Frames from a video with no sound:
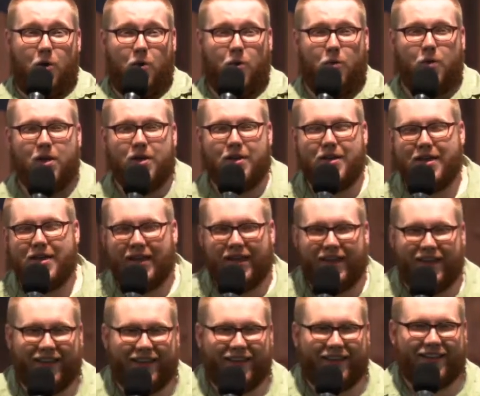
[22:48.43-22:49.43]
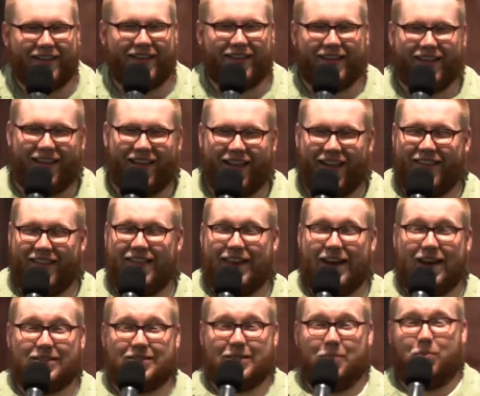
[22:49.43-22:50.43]
Woo! And
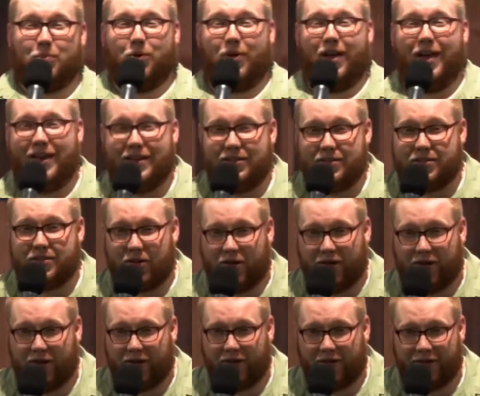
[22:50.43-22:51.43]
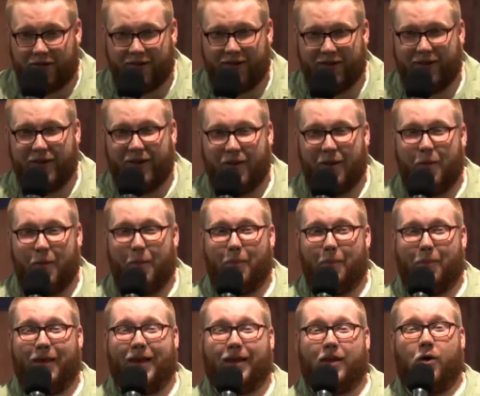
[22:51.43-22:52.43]
then I surprised her
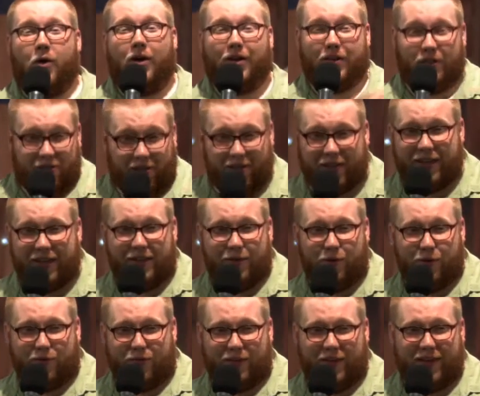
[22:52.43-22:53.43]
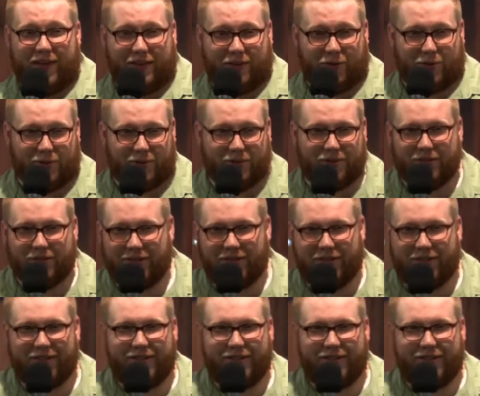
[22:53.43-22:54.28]
by going to look at used vehicles.